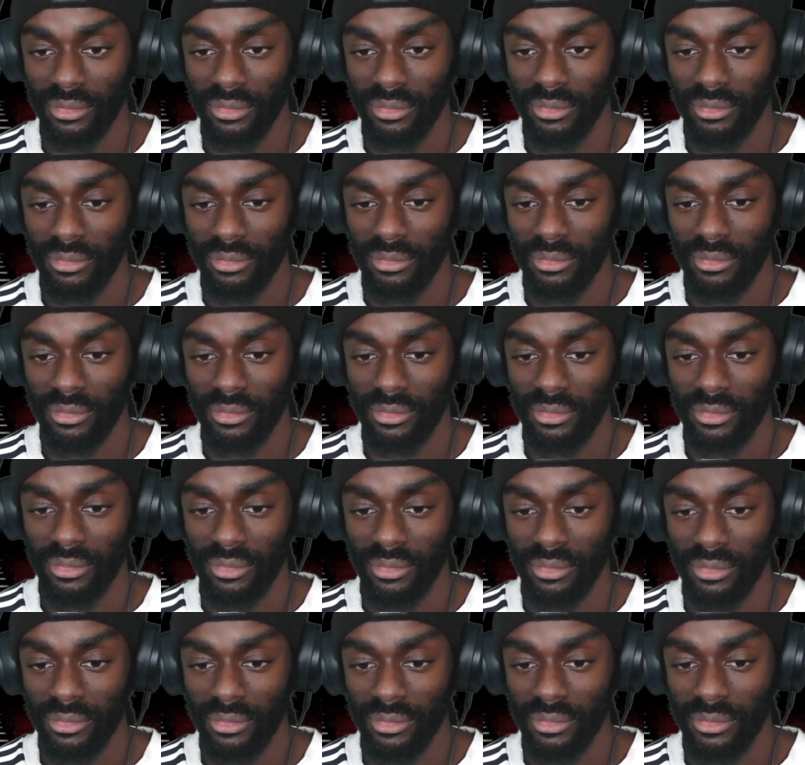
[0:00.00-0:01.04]

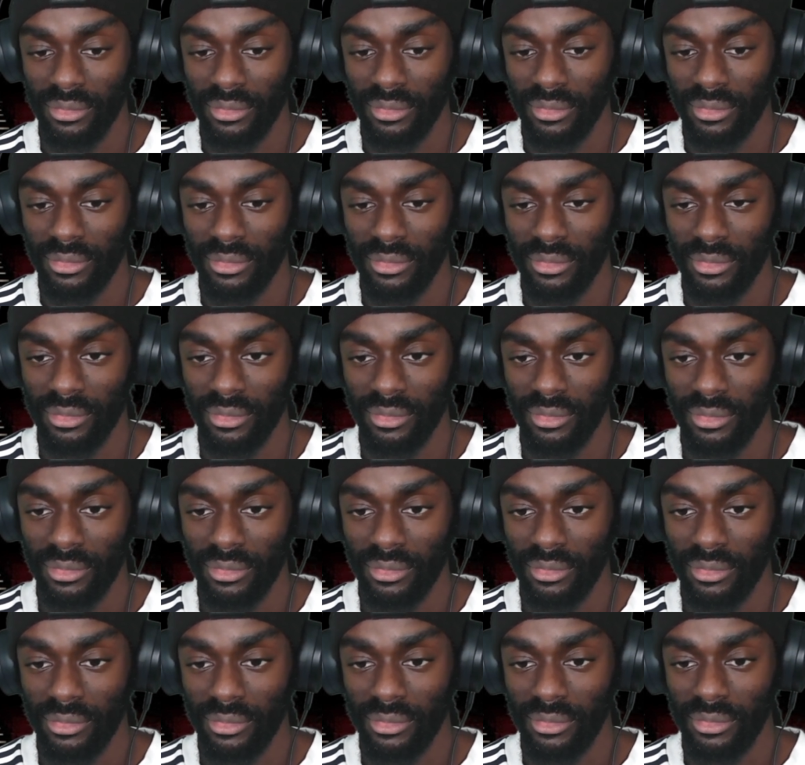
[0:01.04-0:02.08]

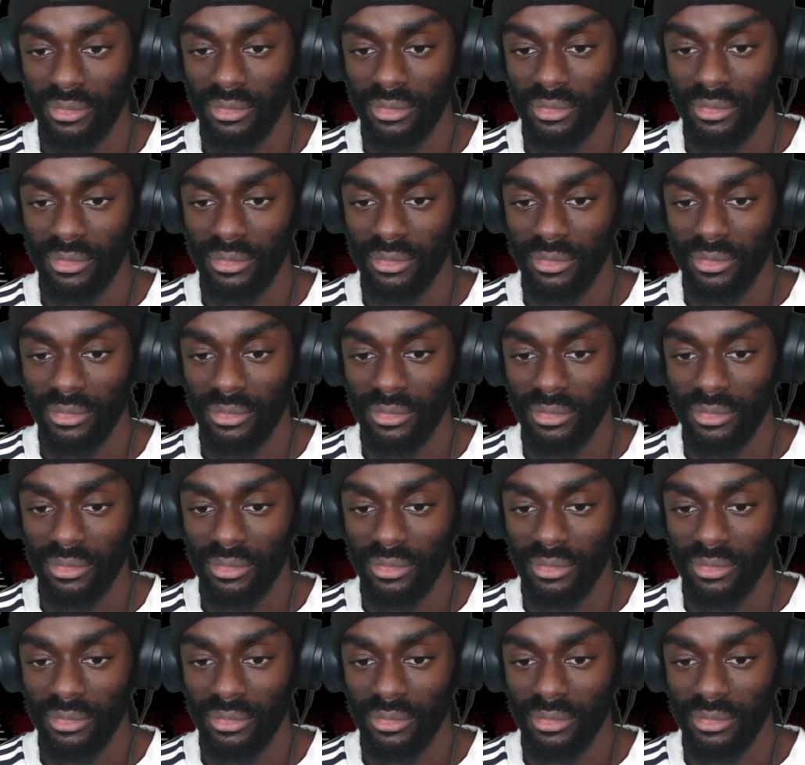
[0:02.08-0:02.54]
No one is speaking in this clip.